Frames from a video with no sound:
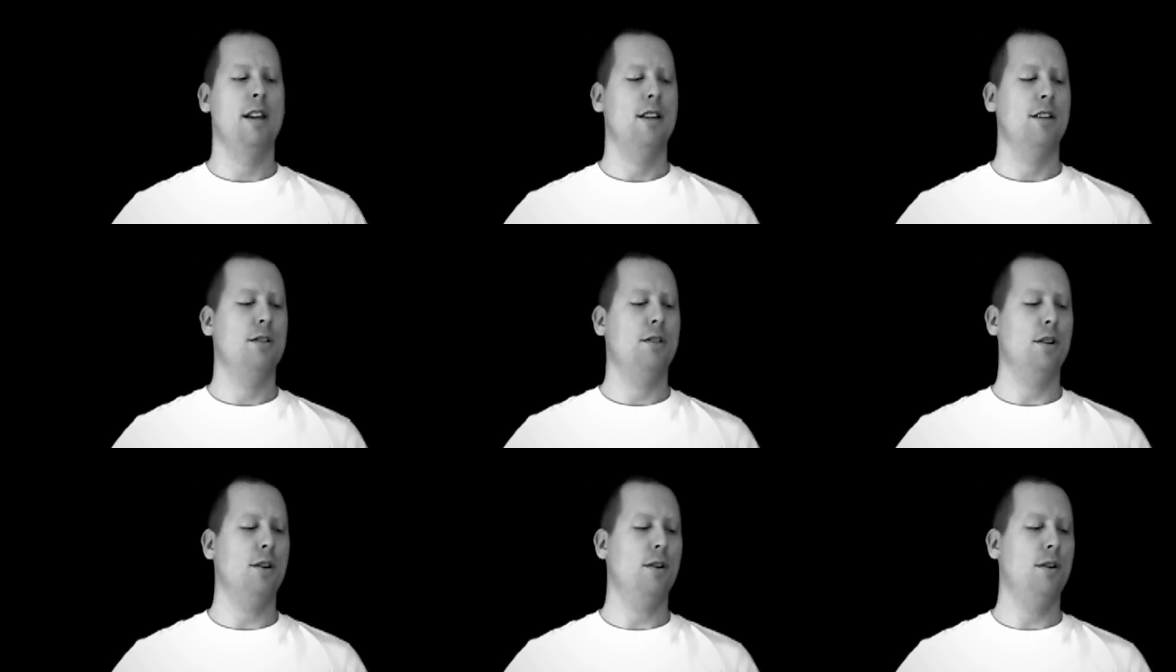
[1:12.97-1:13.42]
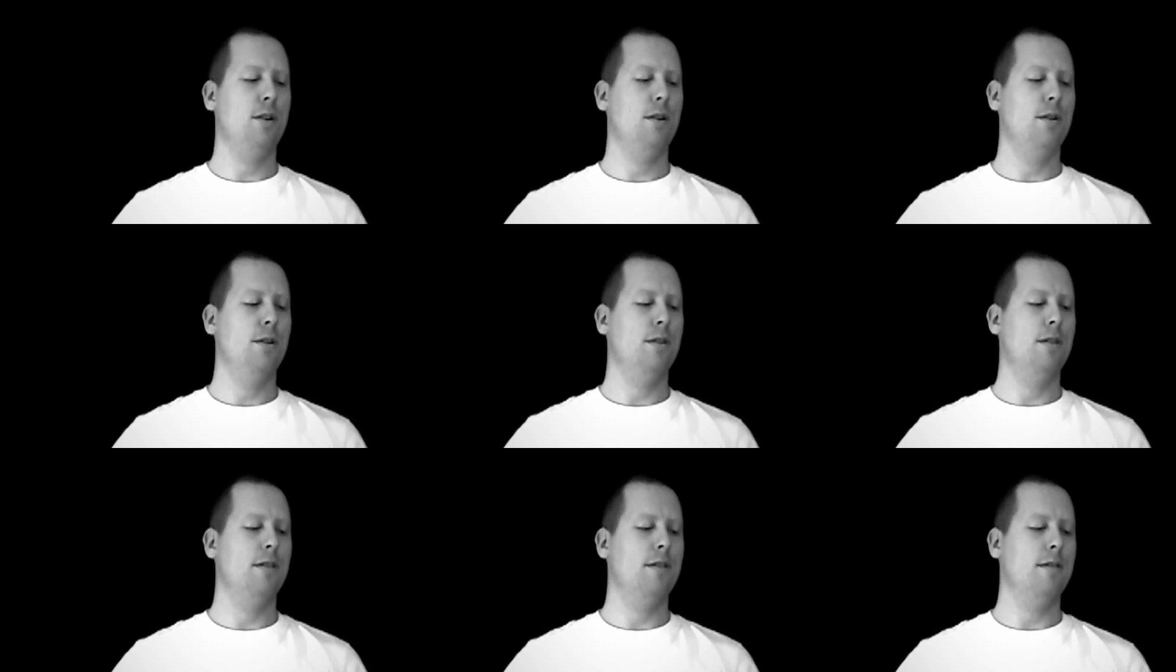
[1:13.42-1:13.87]

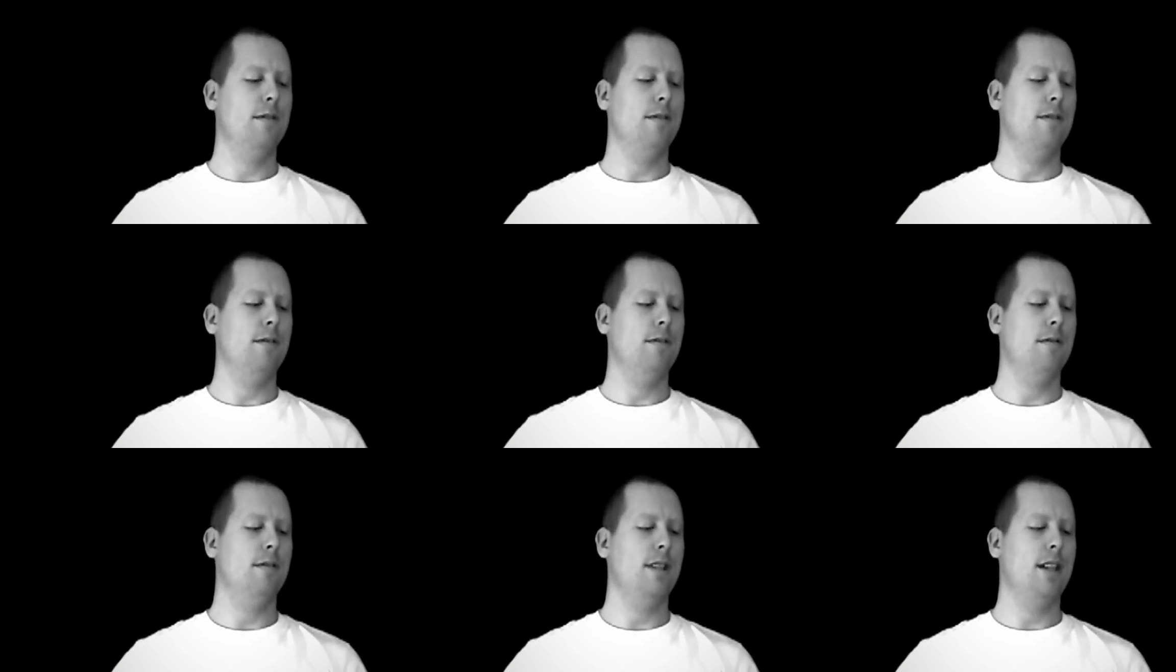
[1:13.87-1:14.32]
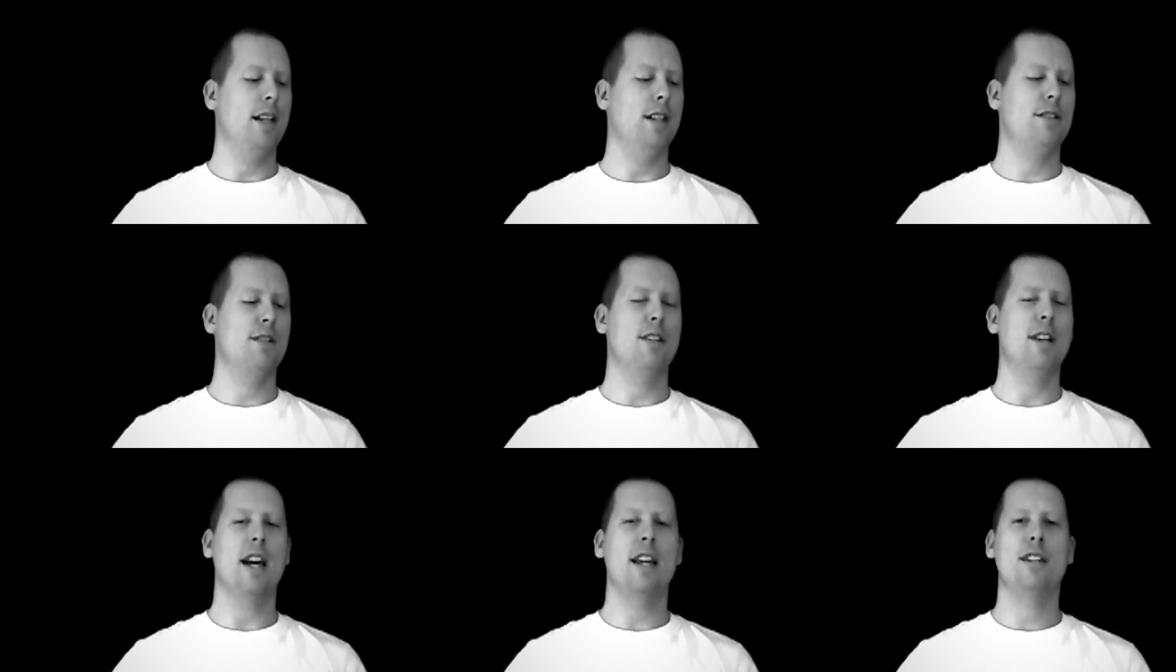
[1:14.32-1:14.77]
So
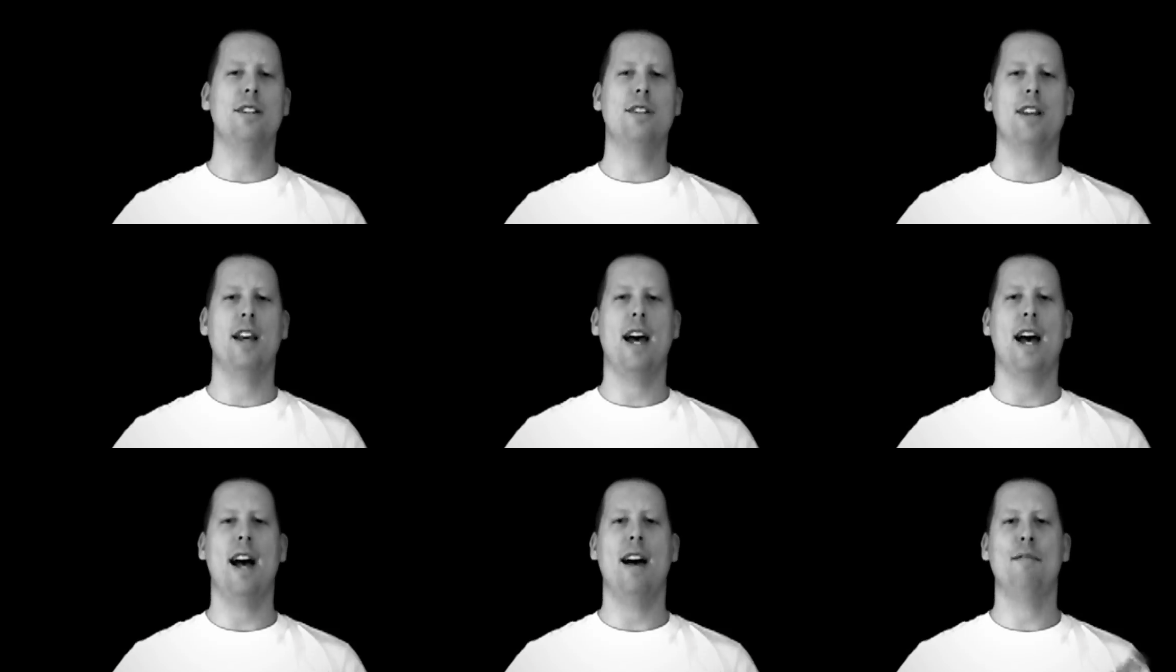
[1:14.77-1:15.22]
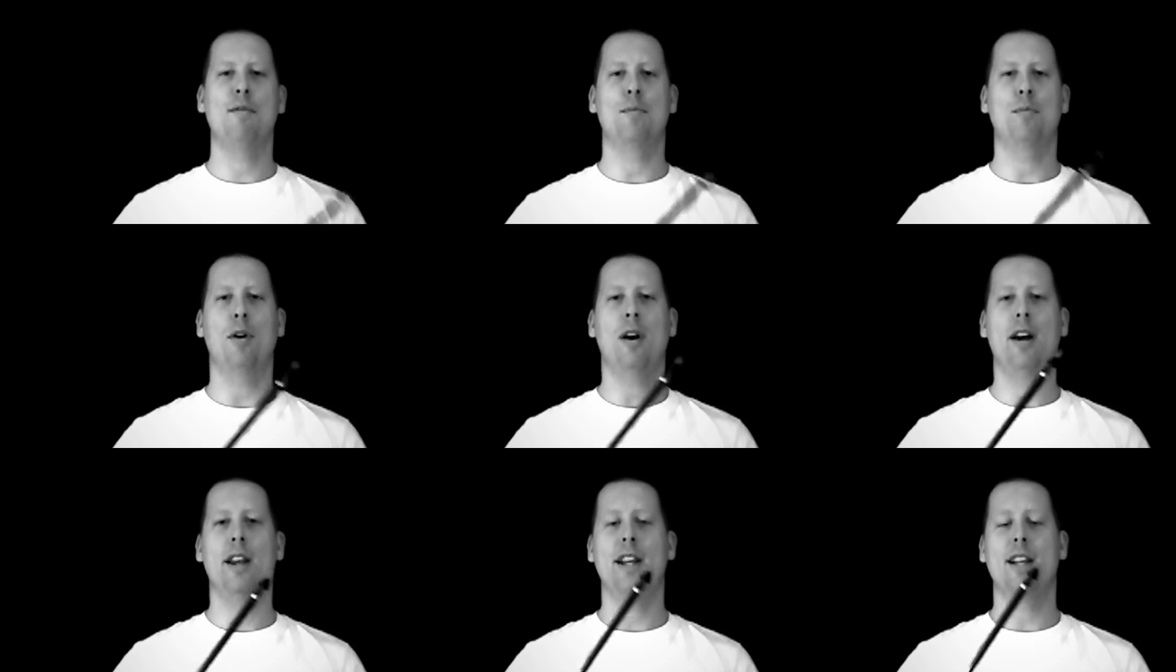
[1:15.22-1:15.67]
it's nice to have a
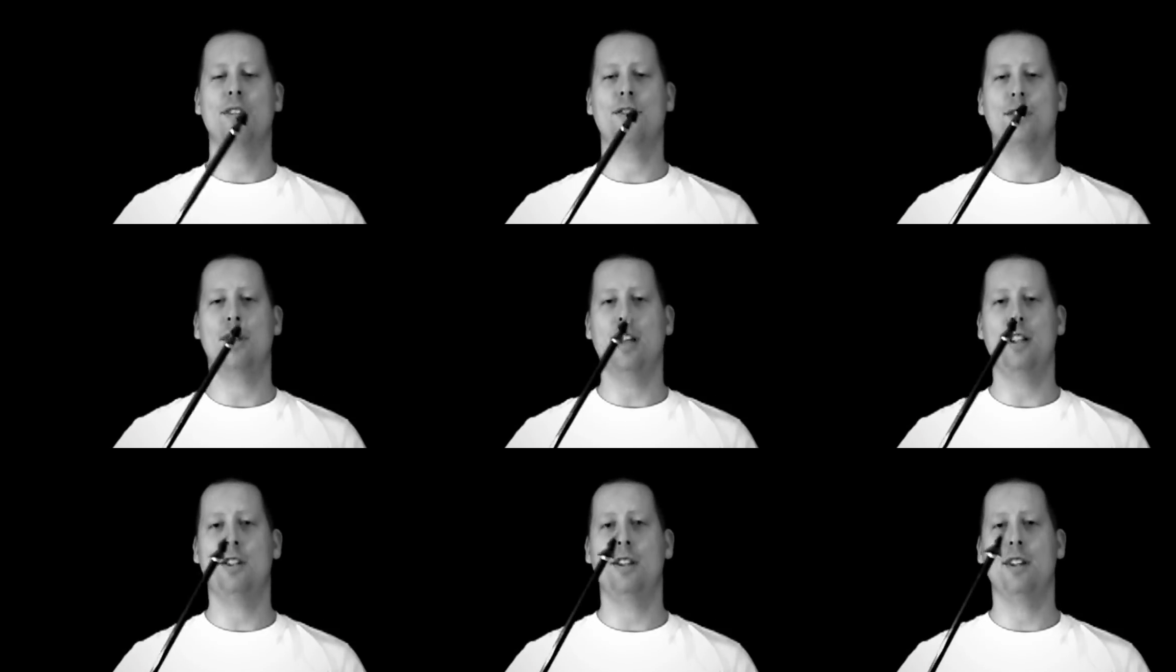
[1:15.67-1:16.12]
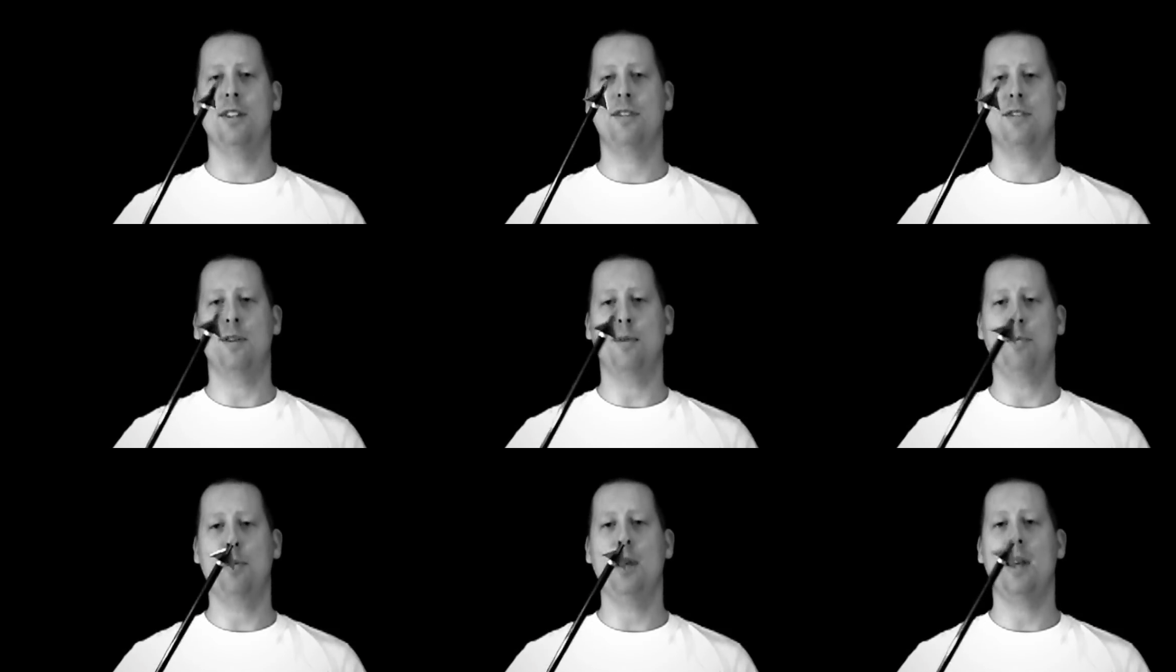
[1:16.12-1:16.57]
broadhead such as
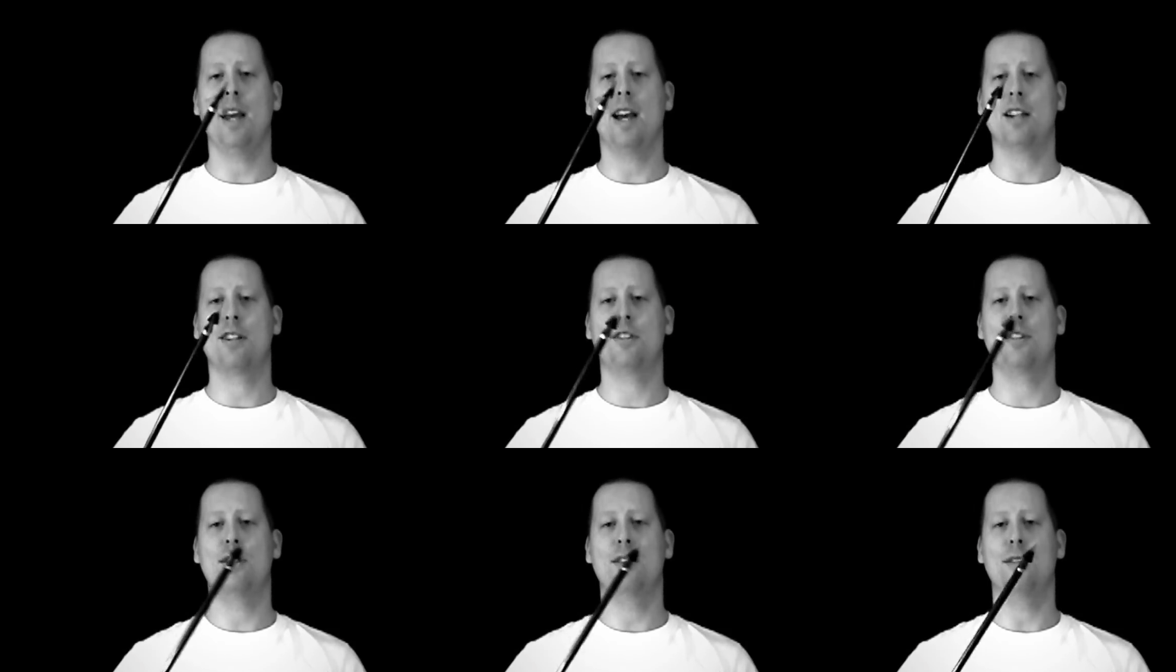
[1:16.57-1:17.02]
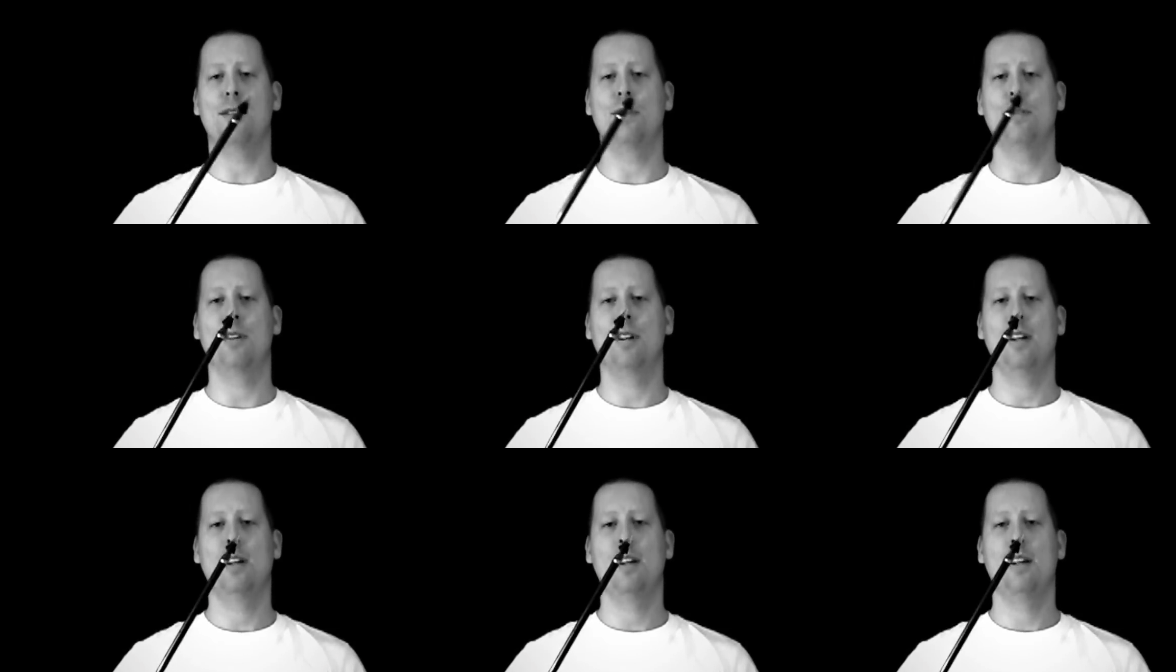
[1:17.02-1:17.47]
the PX2
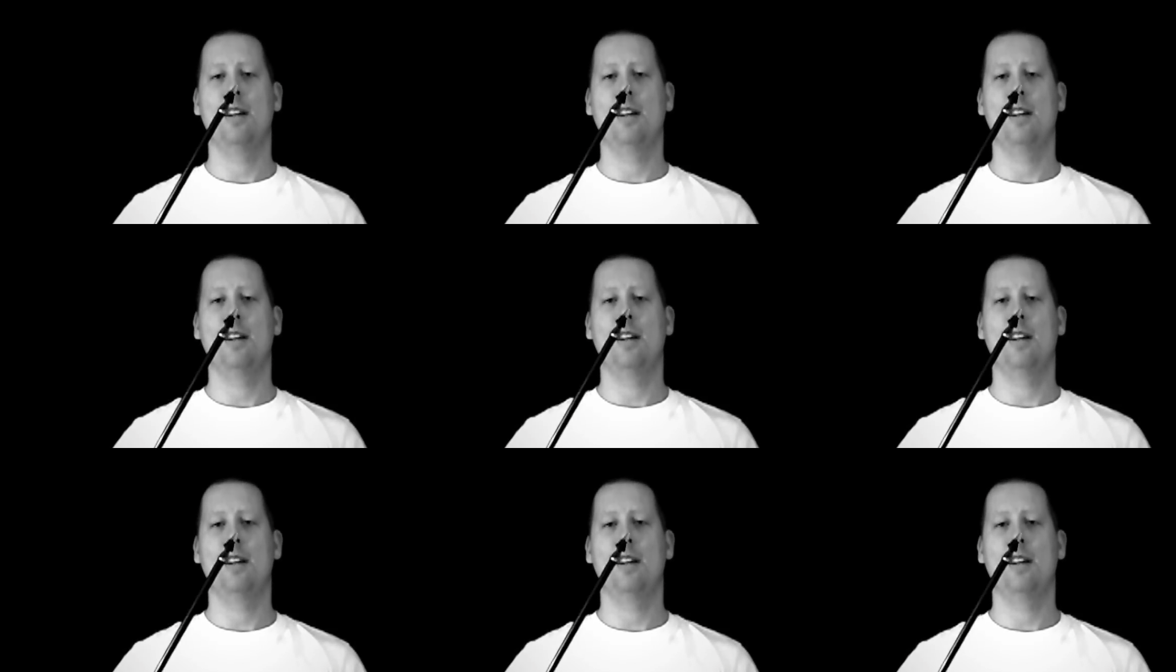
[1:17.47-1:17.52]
